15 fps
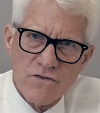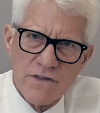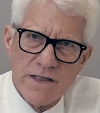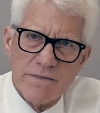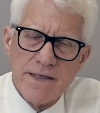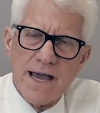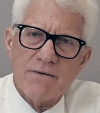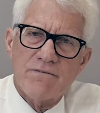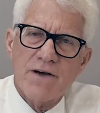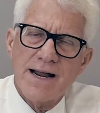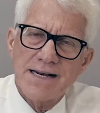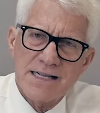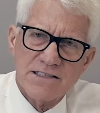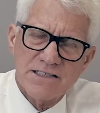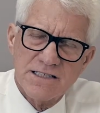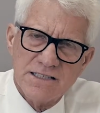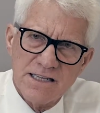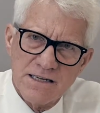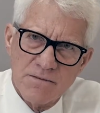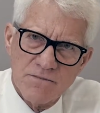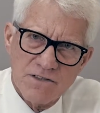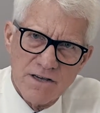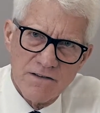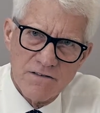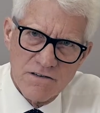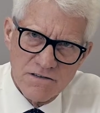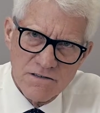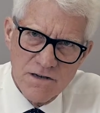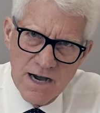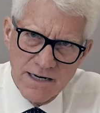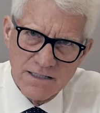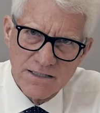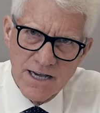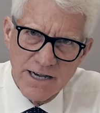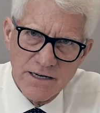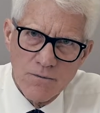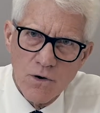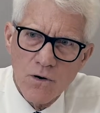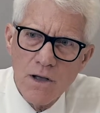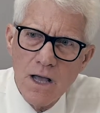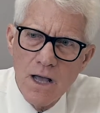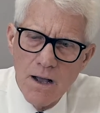then that finance addendum says it's not assignable.